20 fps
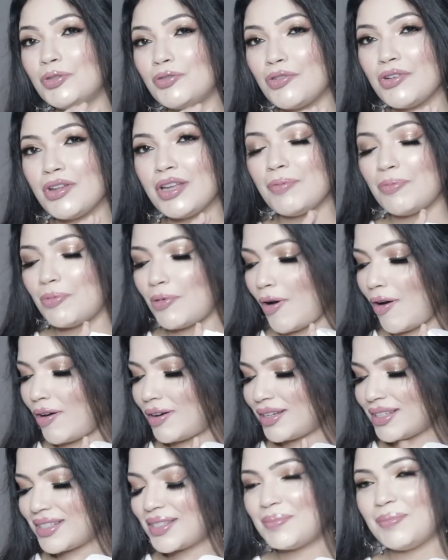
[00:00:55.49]
3
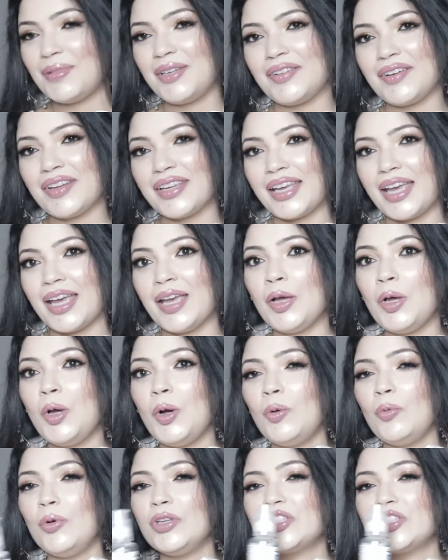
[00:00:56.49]
products mil rahi hai